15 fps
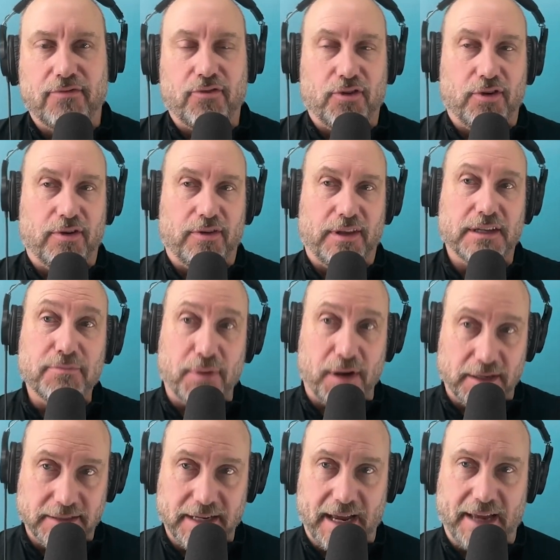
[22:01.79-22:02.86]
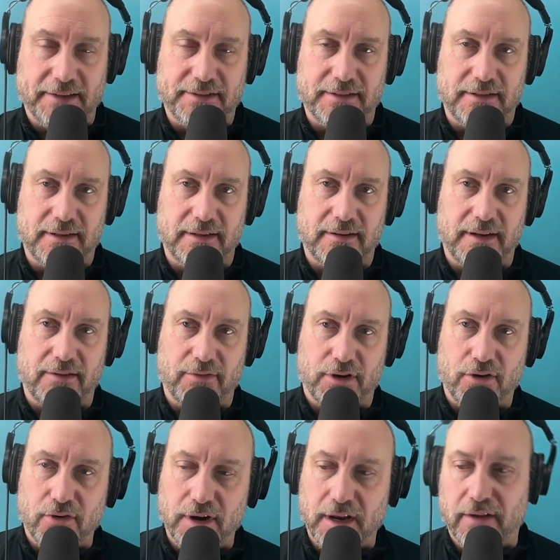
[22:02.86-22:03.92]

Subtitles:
for this podcast and recording